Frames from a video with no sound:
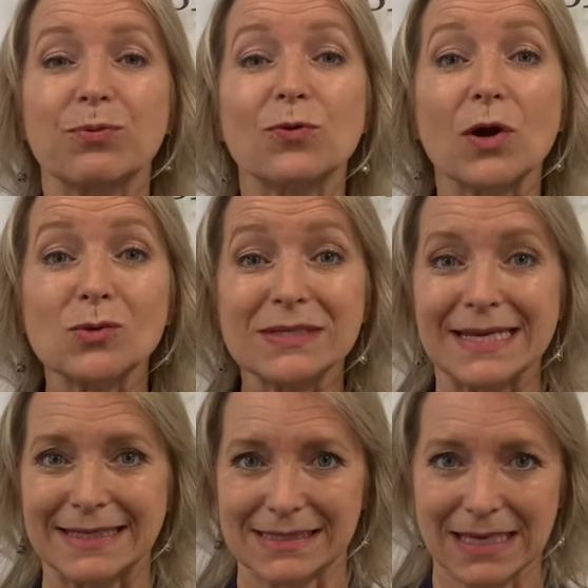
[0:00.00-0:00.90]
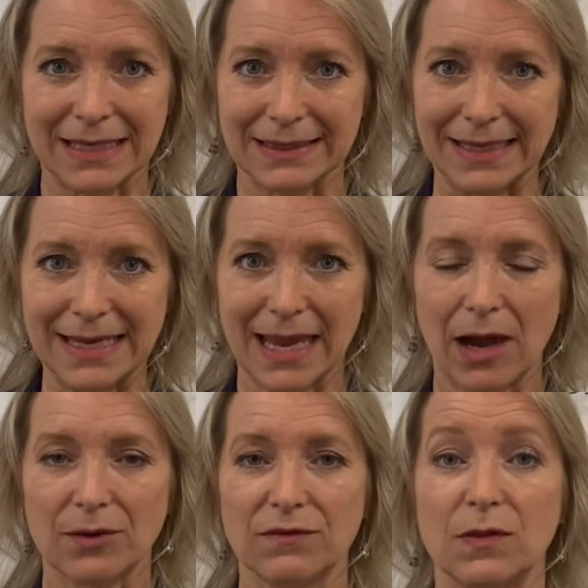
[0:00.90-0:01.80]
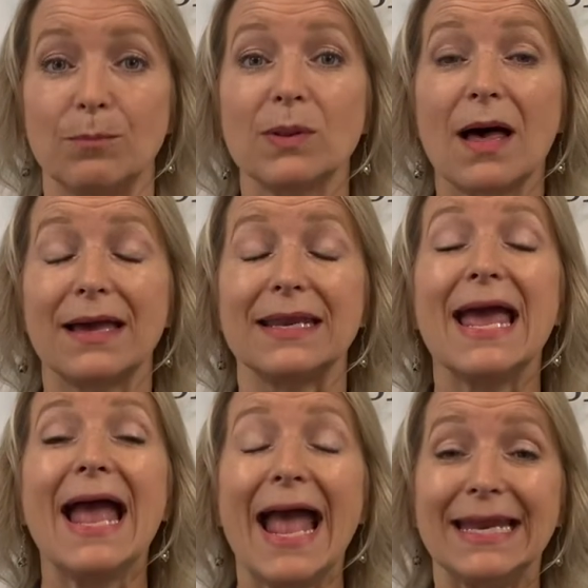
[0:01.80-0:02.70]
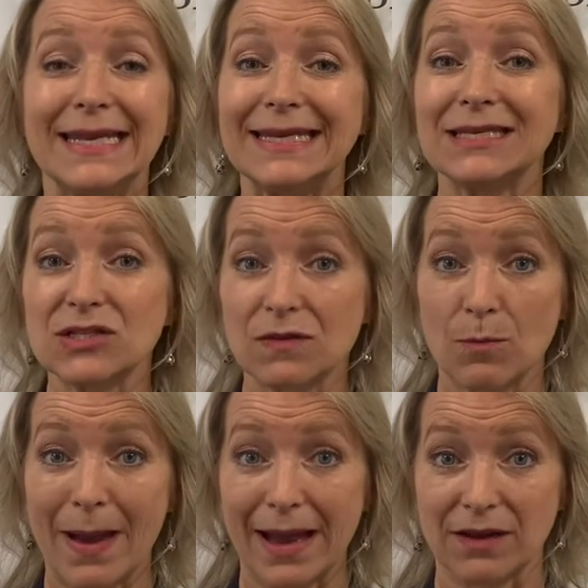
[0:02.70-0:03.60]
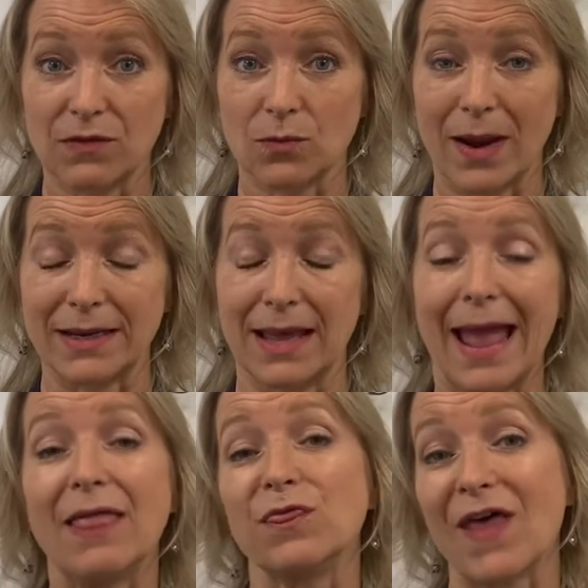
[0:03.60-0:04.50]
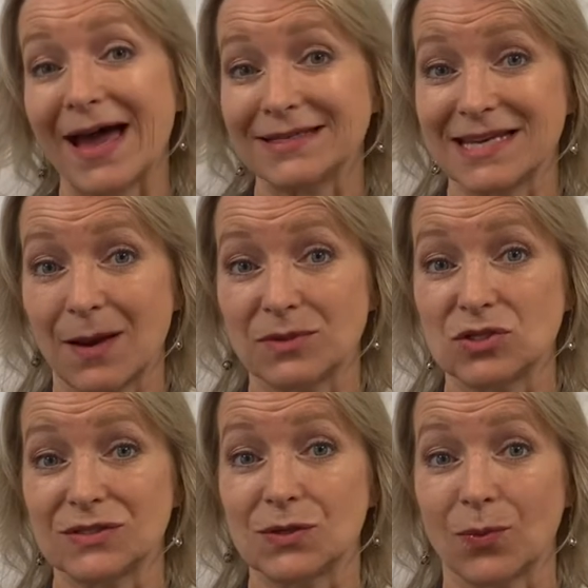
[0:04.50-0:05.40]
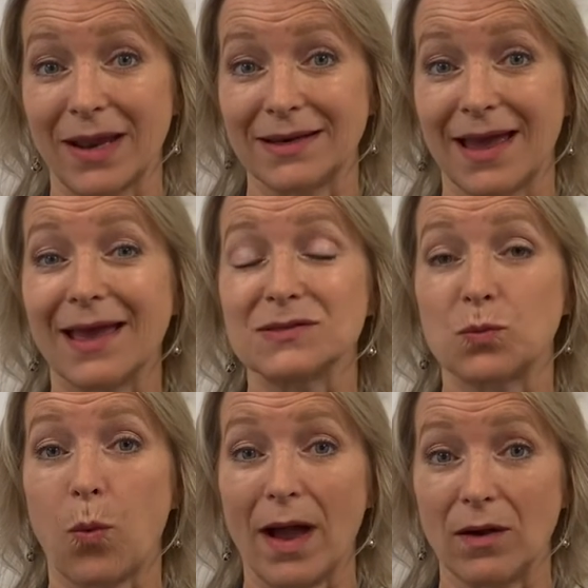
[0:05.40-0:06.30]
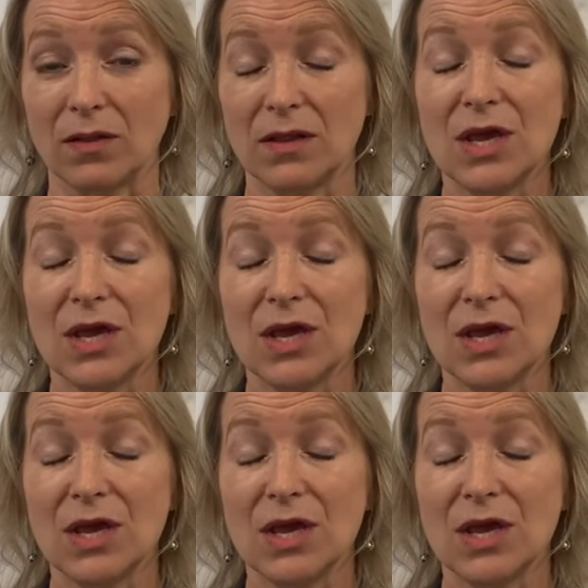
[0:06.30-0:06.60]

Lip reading: proteins can leak out of the blood and into the back of the retina, and that damages the retina as well.